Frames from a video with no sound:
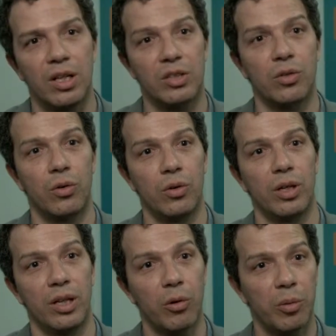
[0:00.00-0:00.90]
So
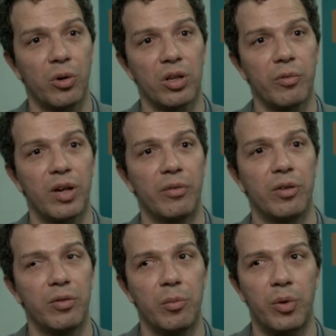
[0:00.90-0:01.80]
in our project we have
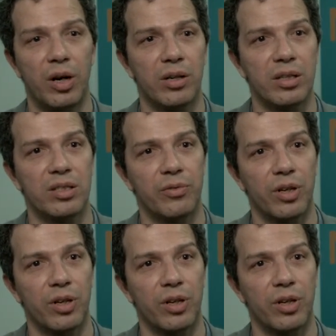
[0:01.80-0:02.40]
different partners.